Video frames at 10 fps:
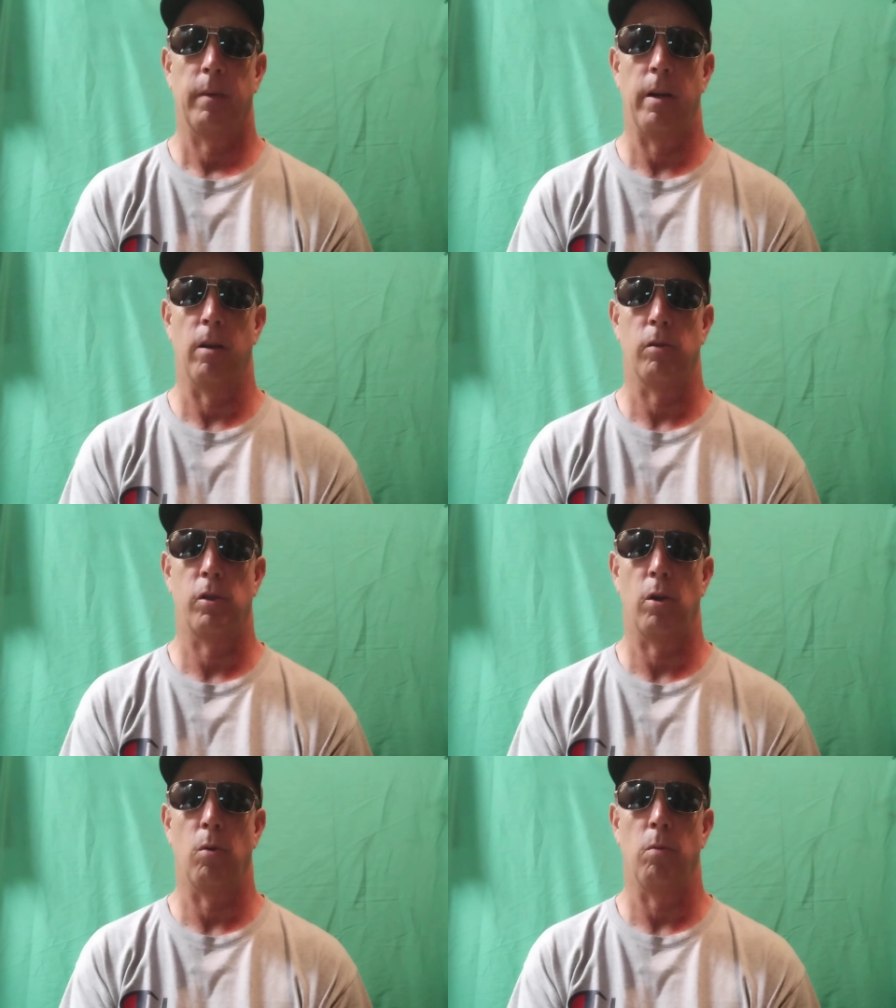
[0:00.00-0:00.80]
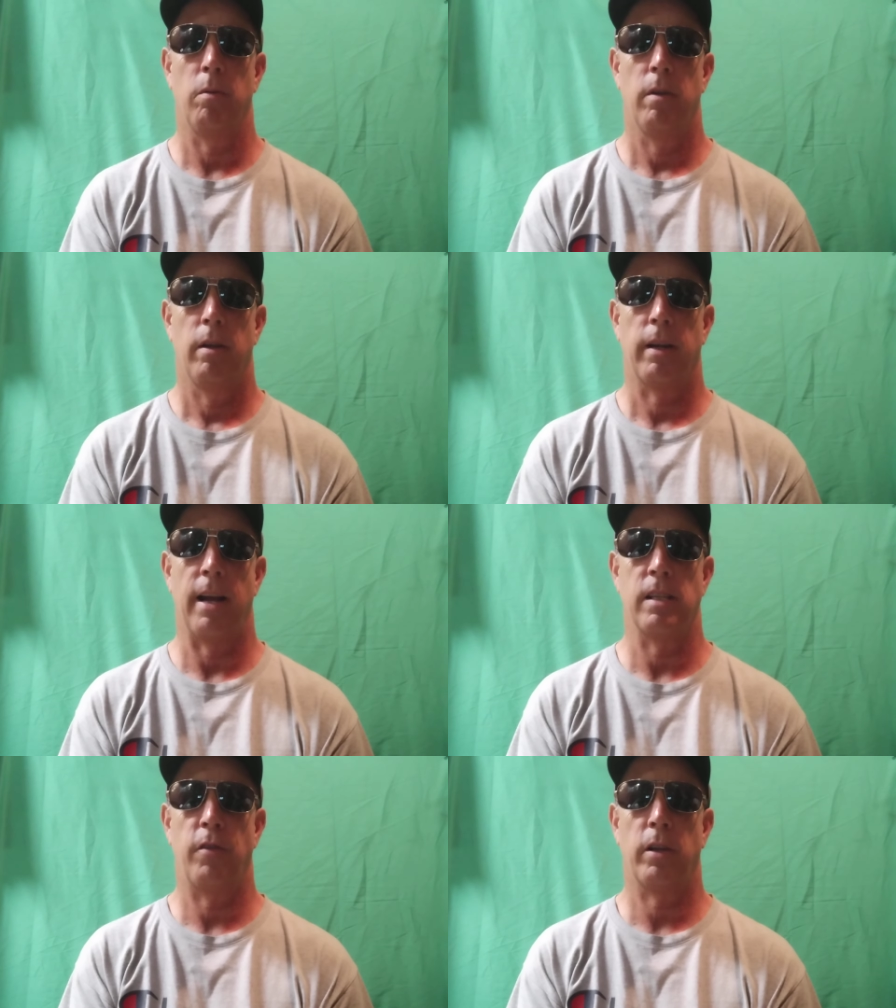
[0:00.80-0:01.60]
you know so
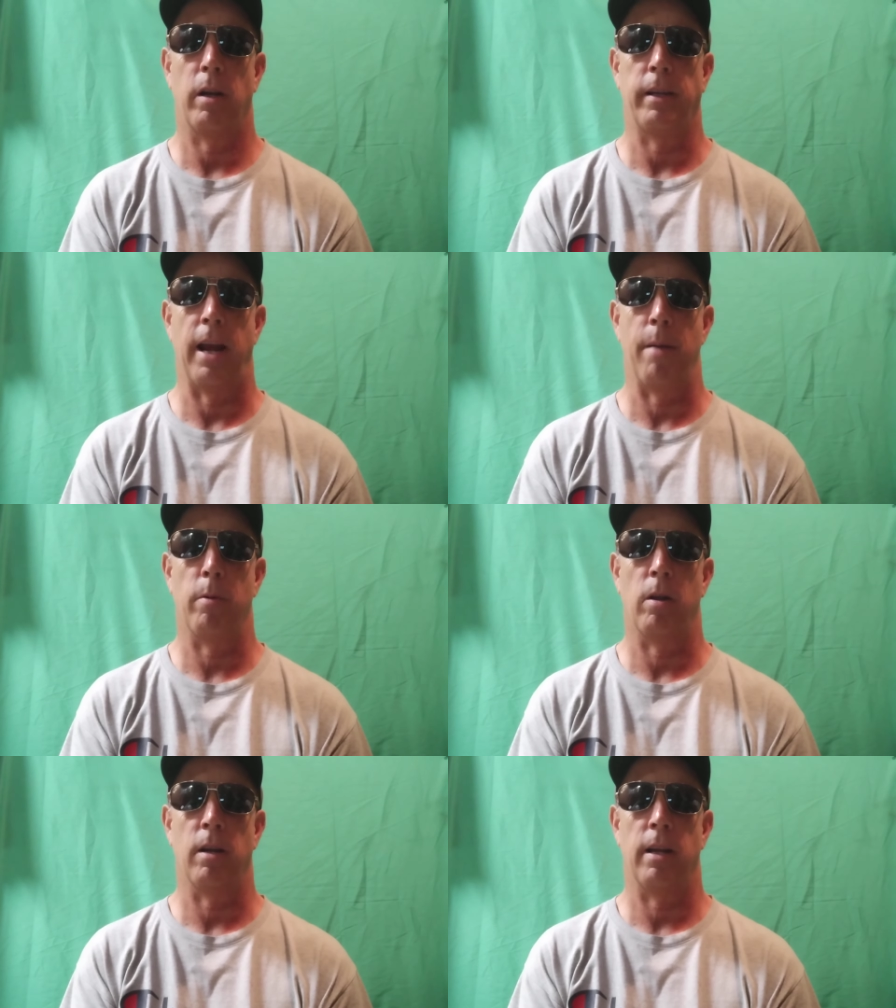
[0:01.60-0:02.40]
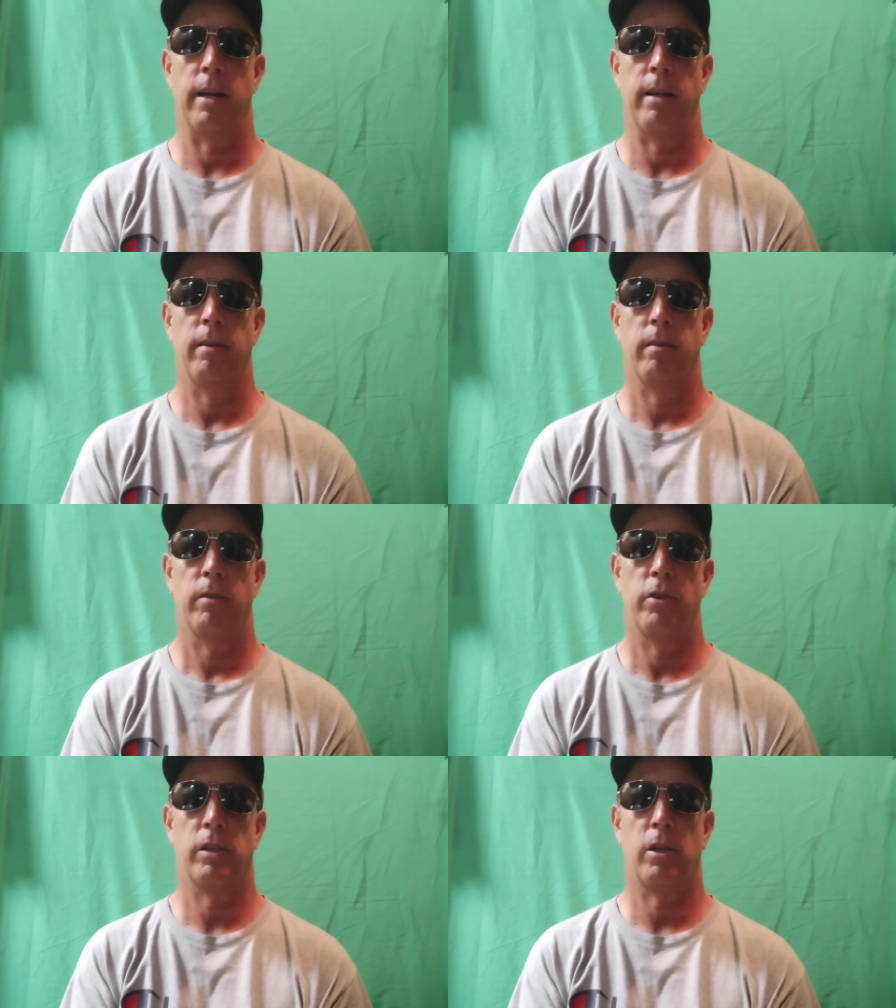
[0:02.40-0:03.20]
guys if you're going to gamble online
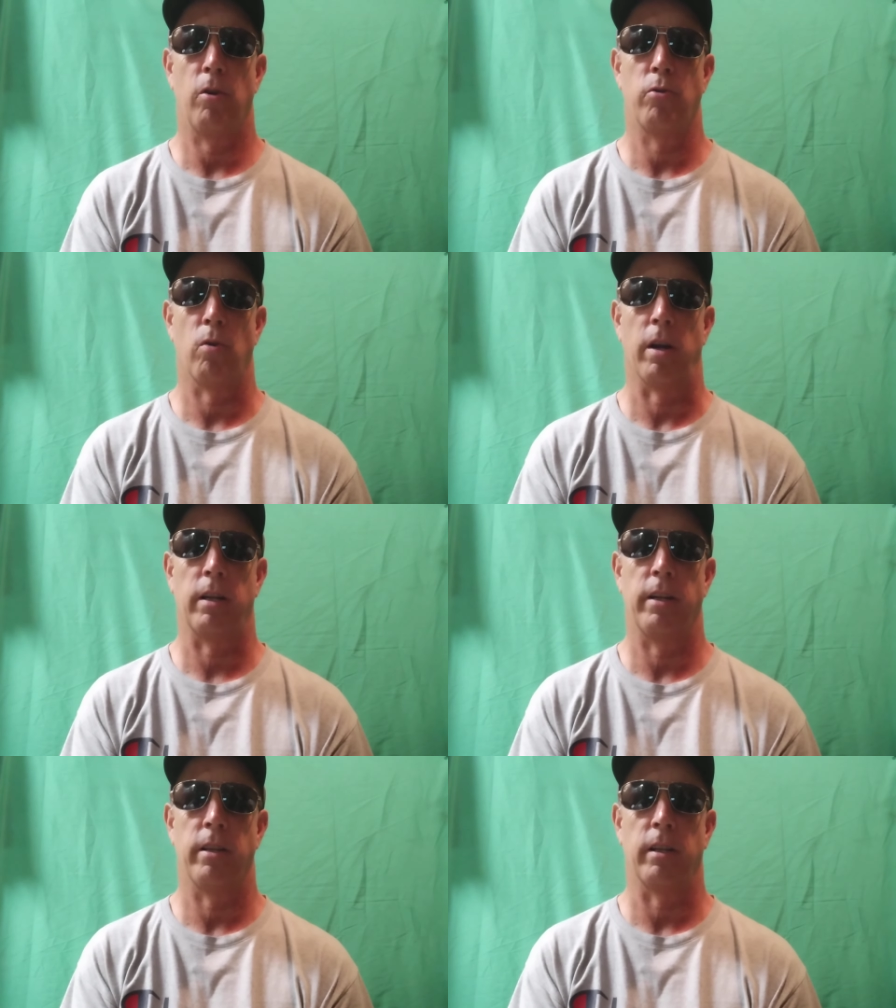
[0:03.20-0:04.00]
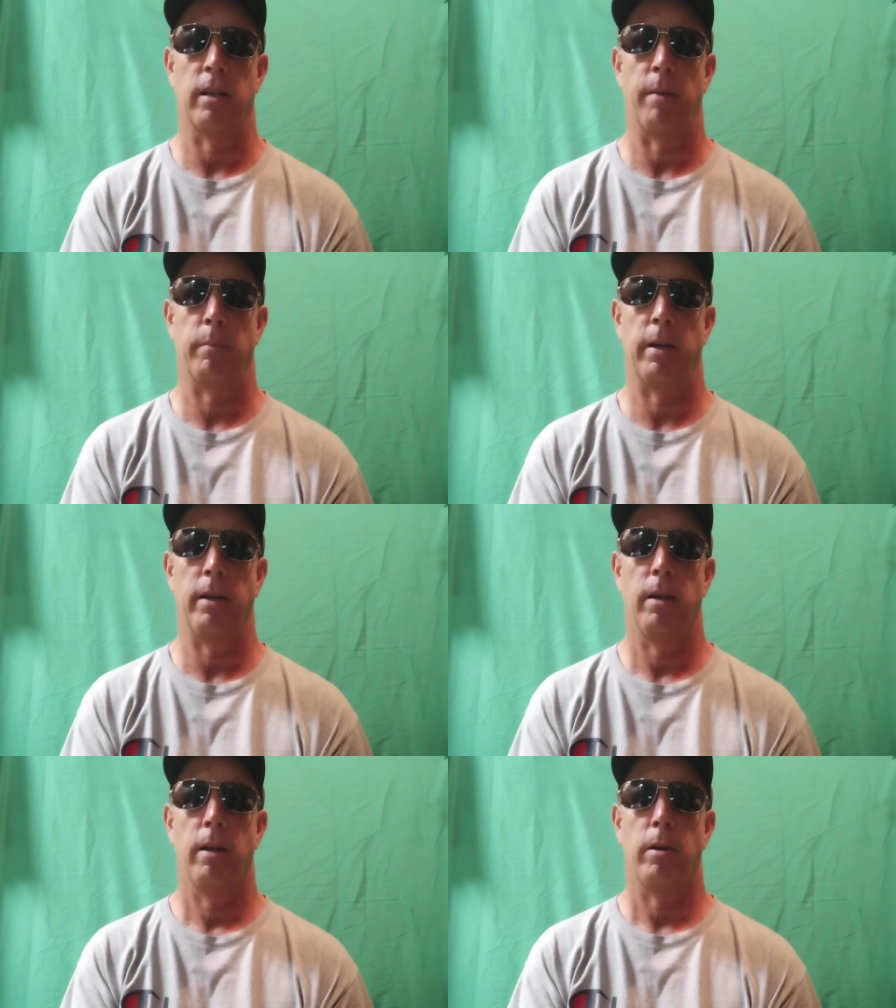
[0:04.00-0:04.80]
just go directly to the
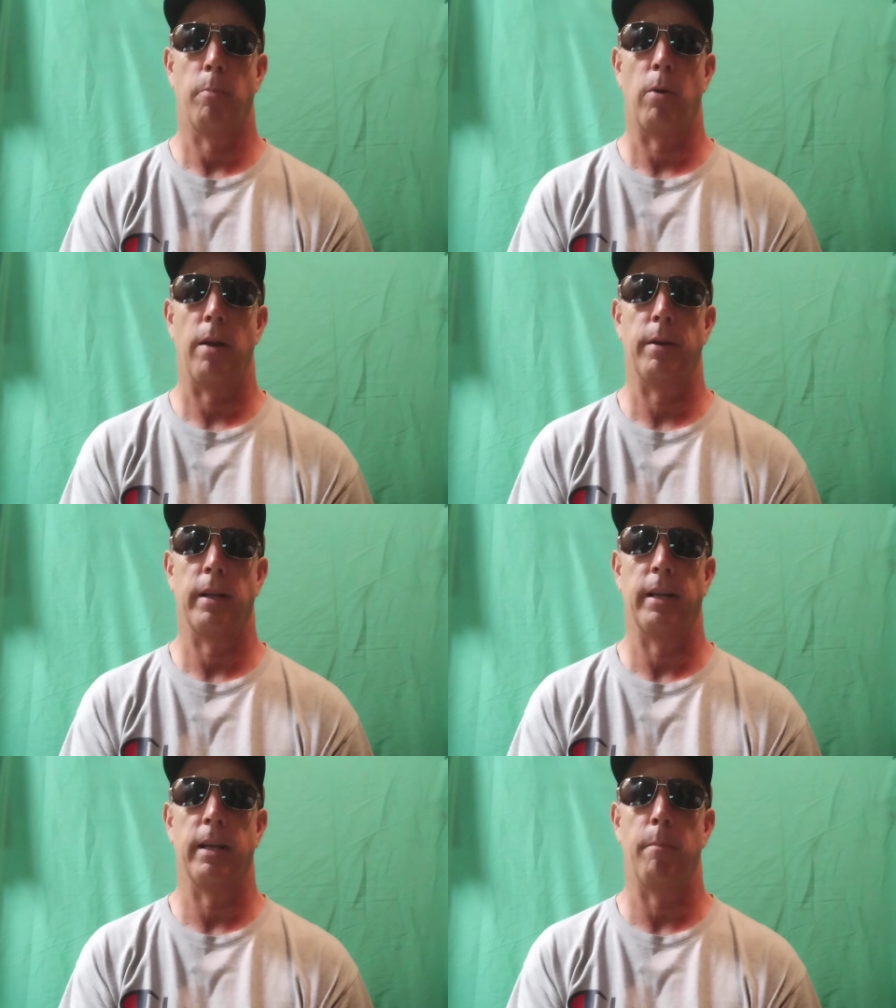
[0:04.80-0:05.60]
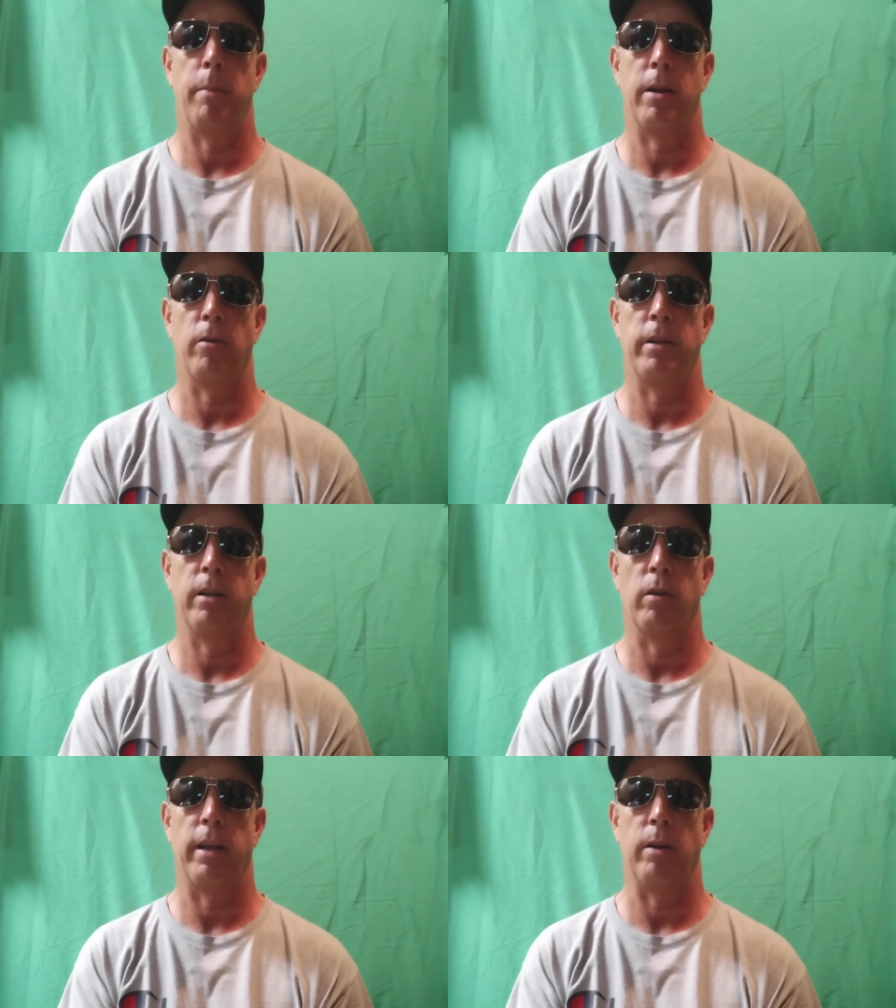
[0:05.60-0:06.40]
company you're probably going to get a better
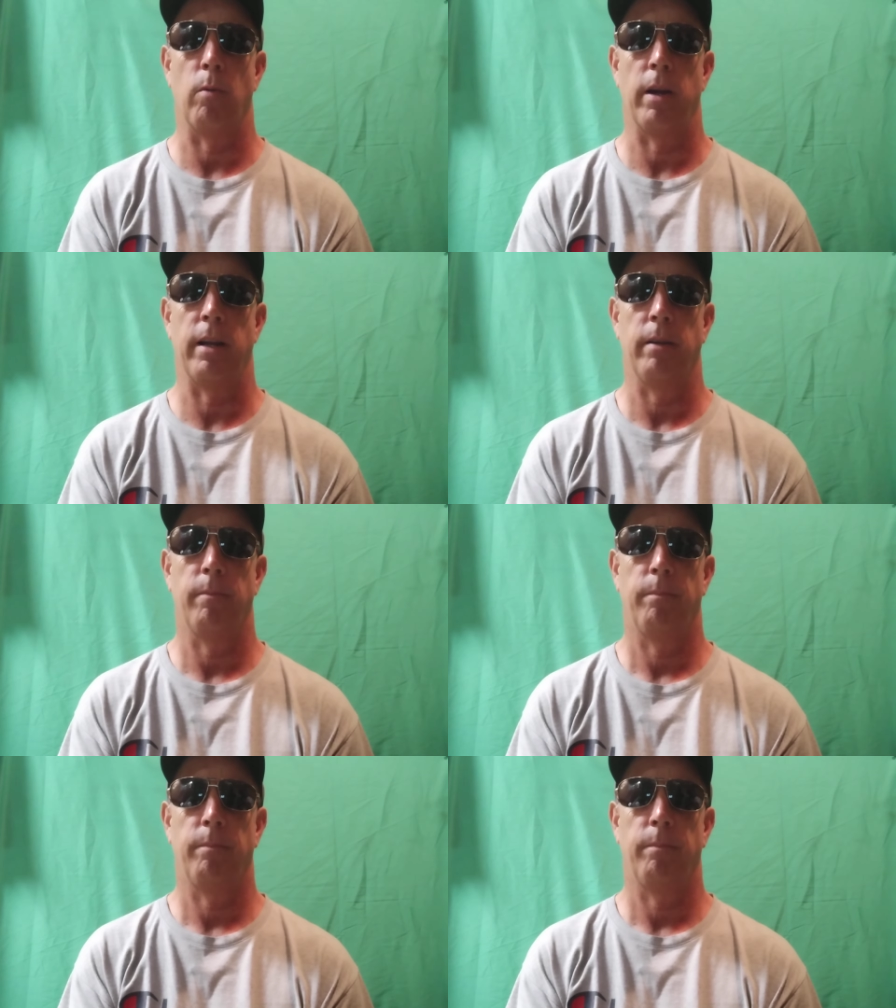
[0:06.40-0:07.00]
deal anyway